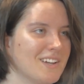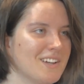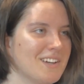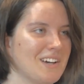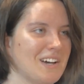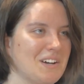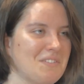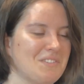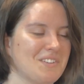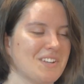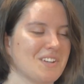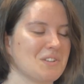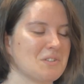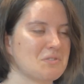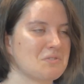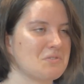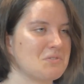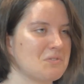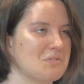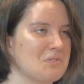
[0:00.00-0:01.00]
I mean,
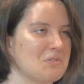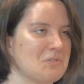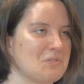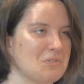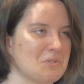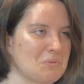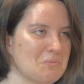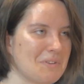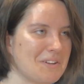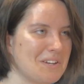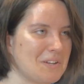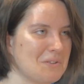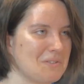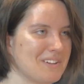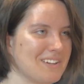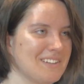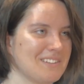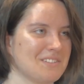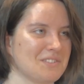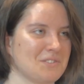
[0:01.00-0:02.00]
there's so many
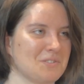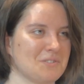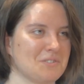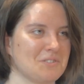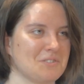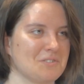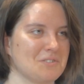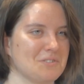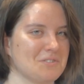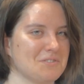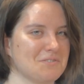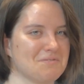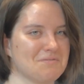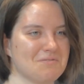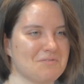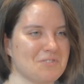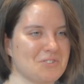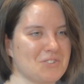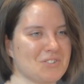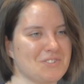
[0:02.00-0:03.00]
ways to
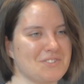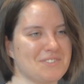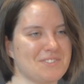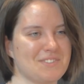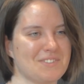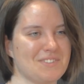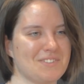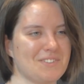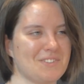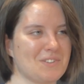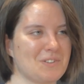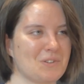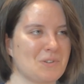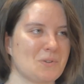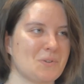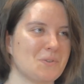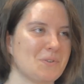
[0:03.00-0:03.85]
just go